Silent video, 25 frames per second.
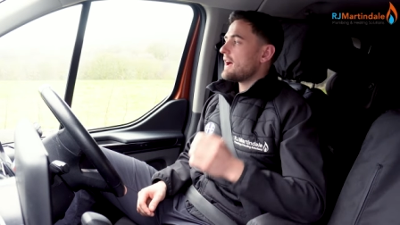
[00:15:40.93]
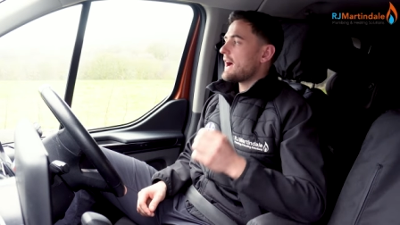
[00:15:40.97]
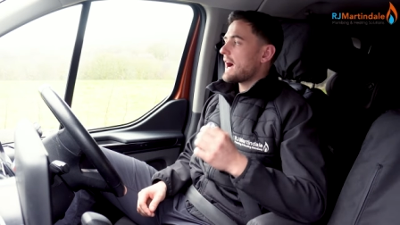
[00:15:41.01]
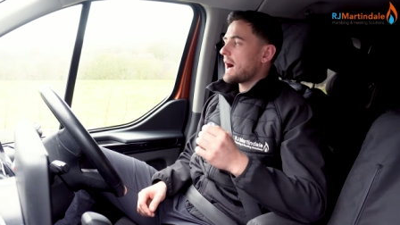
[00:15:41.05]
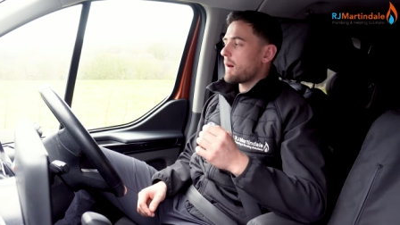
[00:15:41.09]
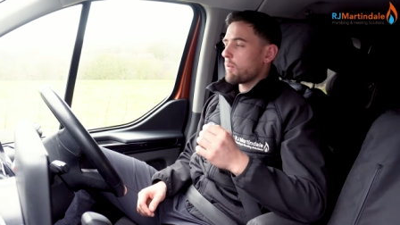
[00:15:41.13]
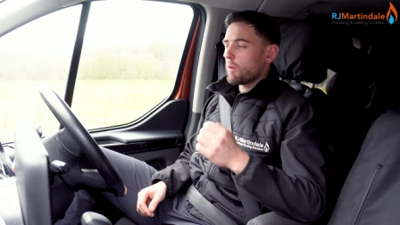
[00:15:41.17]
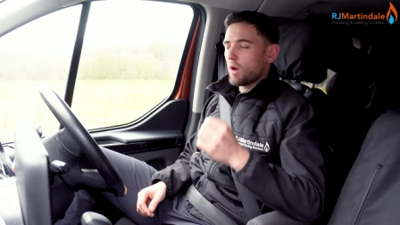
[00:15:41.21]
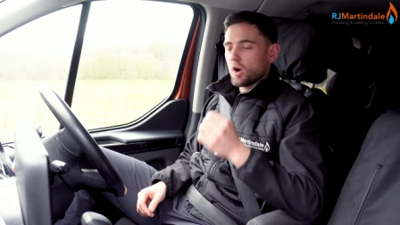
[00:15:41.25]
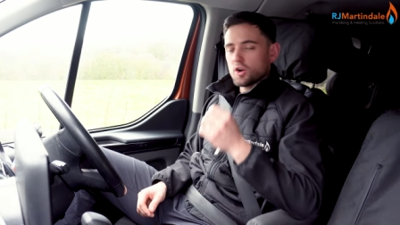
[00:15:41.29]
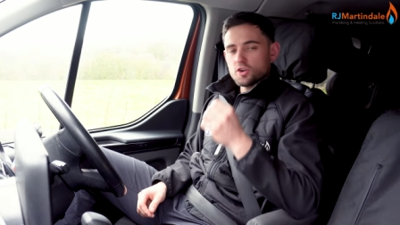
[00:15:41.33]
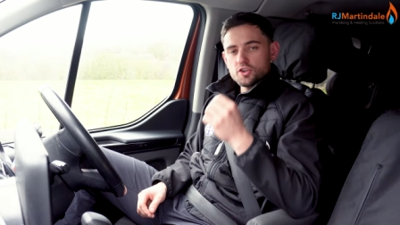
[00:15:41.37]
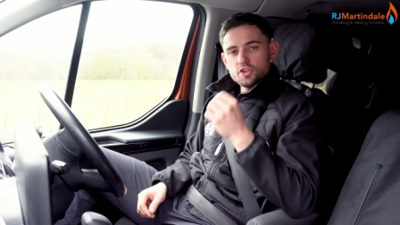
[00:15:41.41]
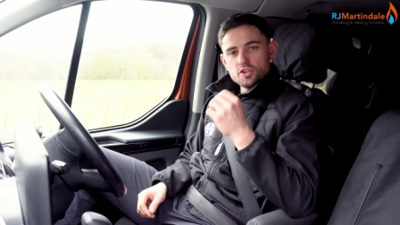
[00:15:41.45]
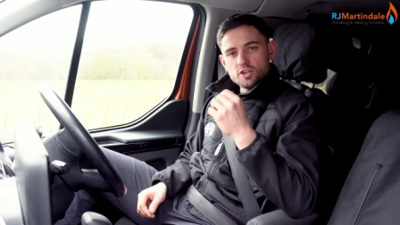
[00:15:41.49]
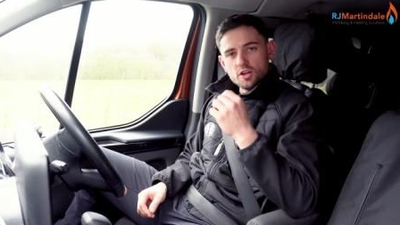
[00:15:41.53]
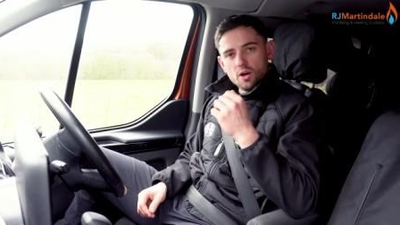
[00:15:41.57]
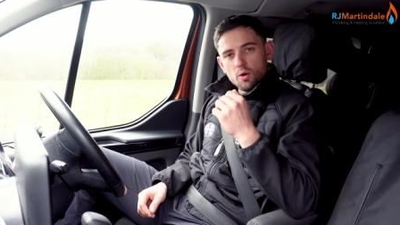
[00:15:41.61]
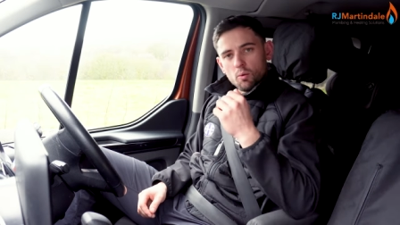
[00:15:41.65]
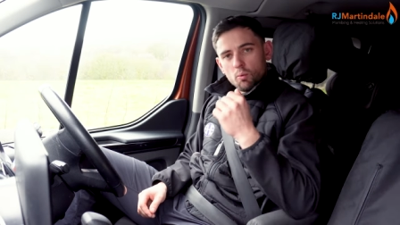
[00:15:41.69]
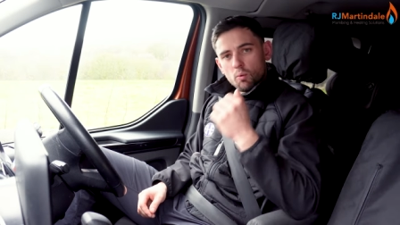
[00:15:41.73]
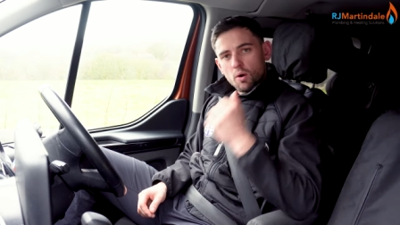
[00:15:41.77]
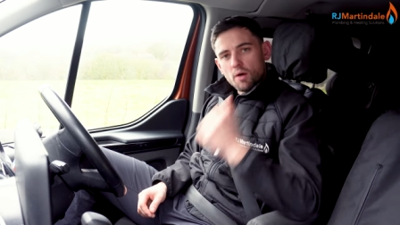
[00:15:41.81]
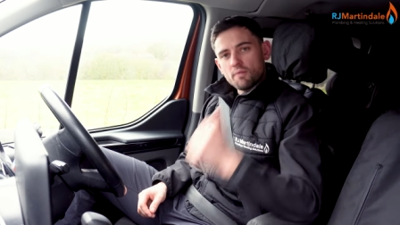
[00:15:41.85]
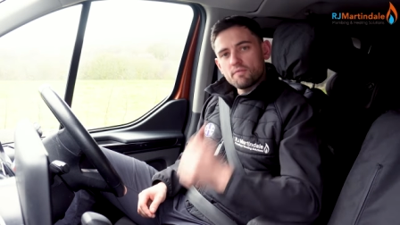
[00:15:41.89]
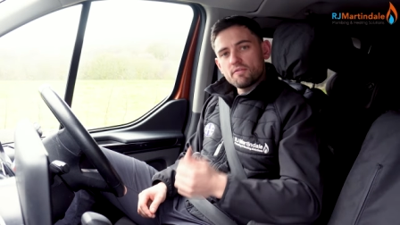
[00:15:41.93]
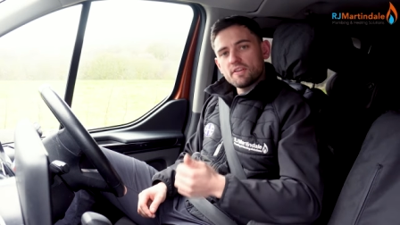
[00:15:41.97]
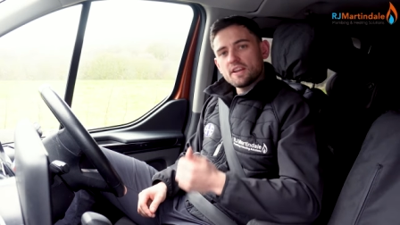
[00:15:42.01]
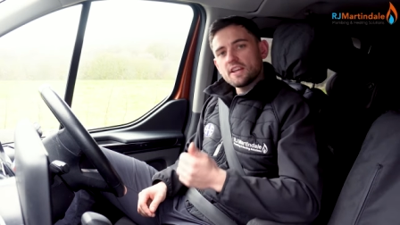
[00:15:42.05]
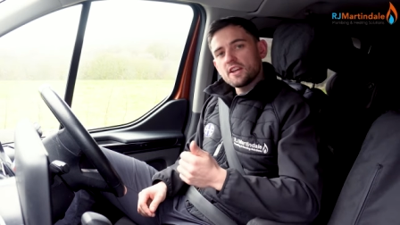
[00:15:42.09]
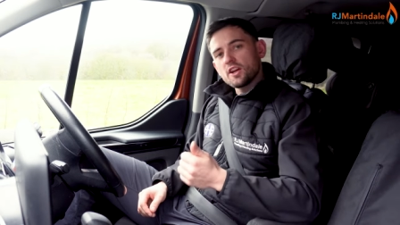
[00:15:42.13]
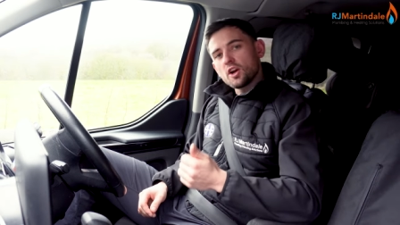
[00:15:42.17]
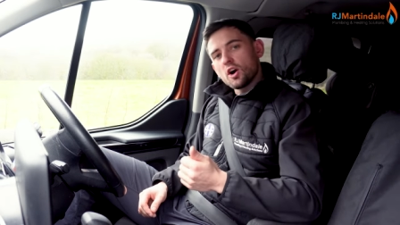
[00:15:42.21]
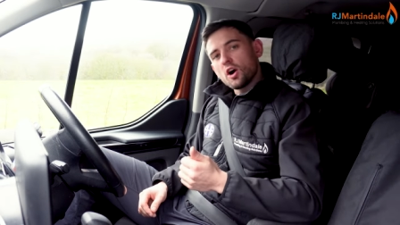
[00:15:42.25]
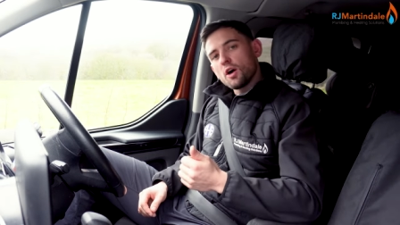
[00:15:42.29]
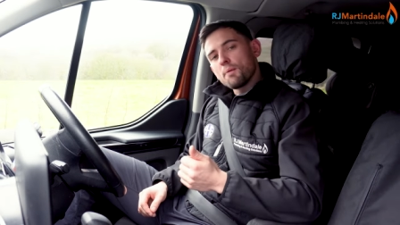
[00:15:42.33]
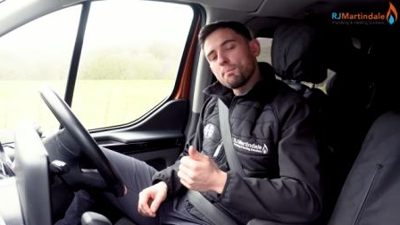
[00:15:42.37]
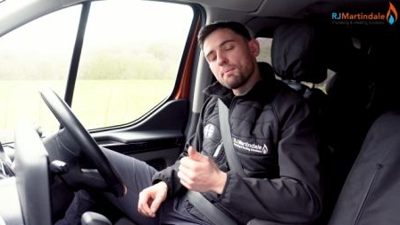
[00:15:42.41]
I watched one
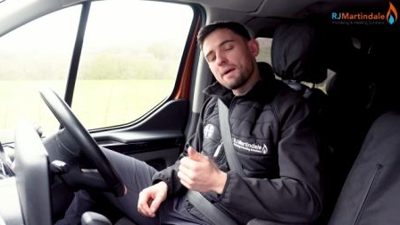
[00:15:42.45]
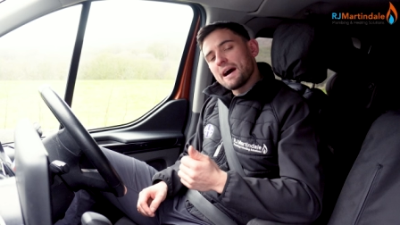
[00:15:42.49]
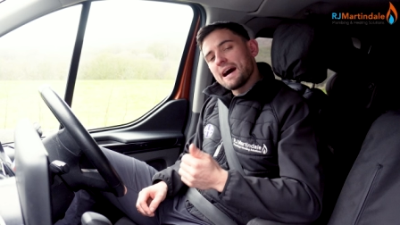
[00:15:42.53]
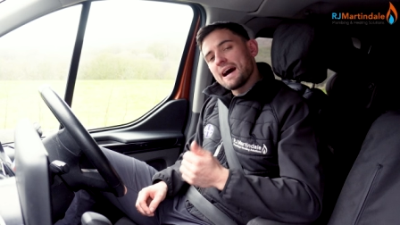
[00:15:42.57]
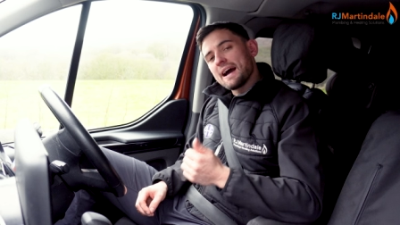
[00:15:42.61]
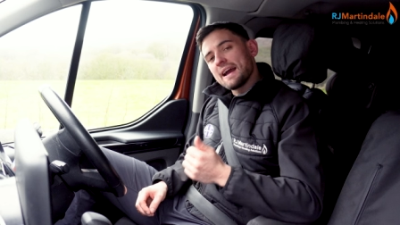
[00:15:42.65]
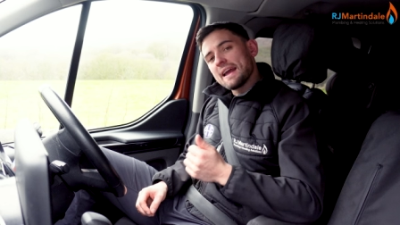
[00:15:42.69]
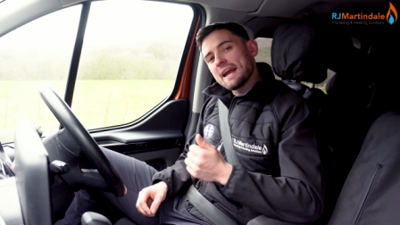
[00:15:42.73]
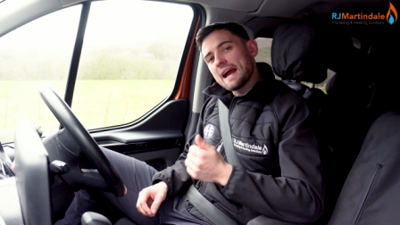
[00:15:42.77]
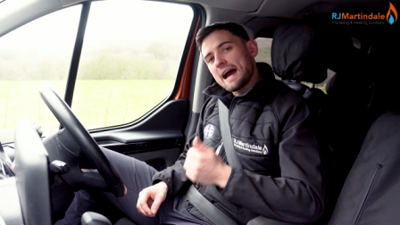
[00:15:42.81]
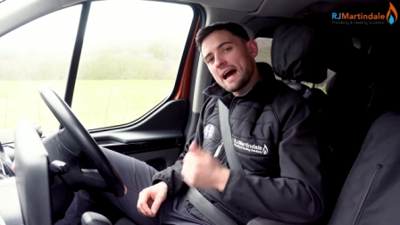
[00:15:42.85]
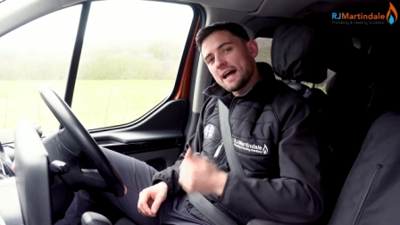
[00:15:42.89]
video by